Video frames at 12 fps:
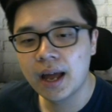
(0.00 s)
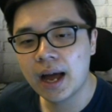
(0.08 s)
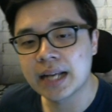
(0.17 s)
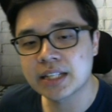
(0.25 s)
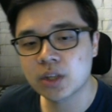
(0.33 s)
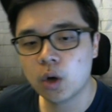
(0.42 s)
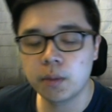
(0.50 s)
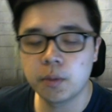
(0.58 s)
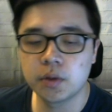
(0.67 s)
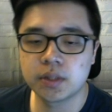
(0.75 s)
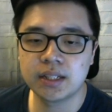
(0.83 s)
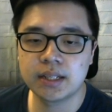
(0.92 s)
I saw him
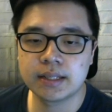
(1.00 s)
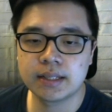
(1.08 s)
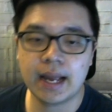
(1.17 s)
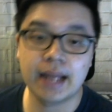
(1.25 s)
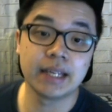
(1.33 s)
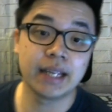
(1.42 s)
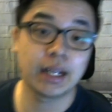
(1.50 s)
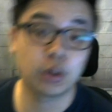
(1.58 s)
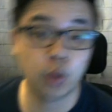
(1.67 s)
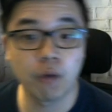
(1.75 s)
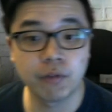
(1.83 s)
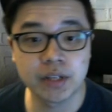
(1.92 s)
using this deck and he get
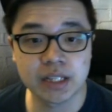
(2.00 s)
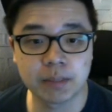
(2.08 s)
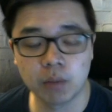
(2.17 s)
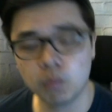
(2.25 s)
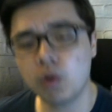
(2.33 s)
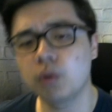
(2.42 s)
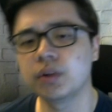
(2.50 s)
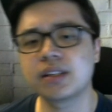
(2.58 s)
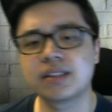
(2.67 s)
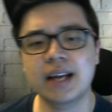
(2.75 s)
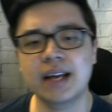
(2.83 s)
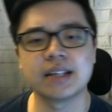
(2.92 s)
12 wins. I'm like, whoa, this
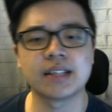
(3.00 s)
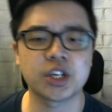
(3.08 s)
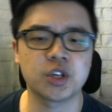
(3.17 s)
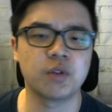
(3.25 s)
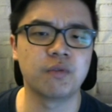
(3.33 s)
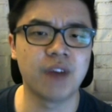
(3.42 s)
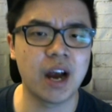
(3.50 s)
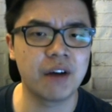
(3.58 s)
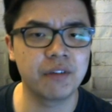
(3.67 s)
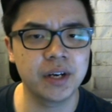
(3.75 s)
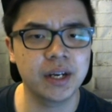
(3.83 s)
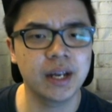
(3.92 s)
deck is actually
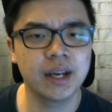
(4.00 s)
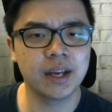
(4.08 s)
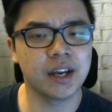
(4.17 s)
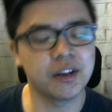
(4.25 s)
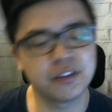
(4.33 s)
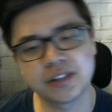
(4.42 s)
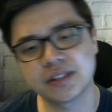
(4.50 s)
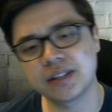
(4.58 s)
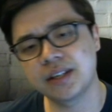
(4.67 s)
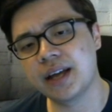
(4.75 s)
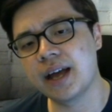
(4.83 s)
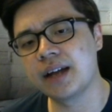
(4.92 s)
very
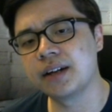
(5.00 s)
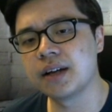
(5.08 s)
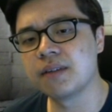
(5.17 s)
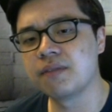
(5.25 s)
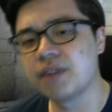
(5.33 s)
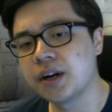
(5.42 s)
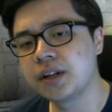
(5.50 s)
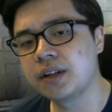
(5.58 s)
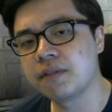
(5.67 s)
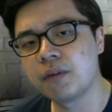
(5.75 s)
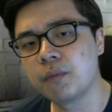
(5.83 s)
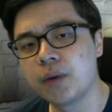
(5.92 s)
interesting and a very
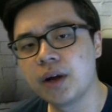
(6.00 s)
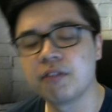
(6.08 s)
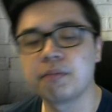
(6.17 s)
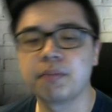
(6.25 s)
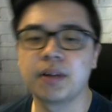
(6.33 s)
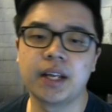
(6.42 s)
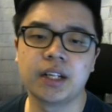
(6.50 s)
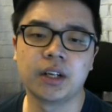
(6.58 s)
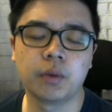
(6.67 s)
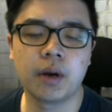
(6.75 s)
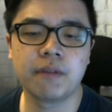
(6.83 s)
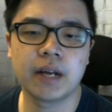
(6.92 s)
different way of playing the
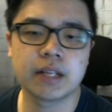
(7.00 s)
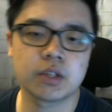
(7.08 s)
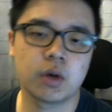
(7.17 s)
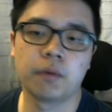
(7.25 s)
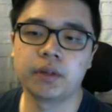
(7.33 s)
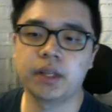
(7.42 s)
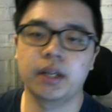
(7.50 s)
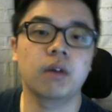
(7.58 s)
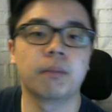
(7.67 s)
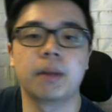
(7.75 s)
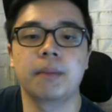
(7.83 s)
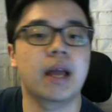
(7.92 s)
graveyard. So I was thinking,
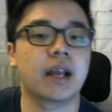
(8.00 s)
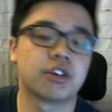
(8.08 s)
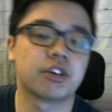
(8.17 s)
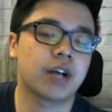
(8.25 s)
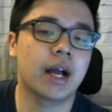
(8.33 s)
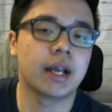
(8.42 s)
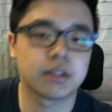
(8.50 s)
oh, maybe I can try.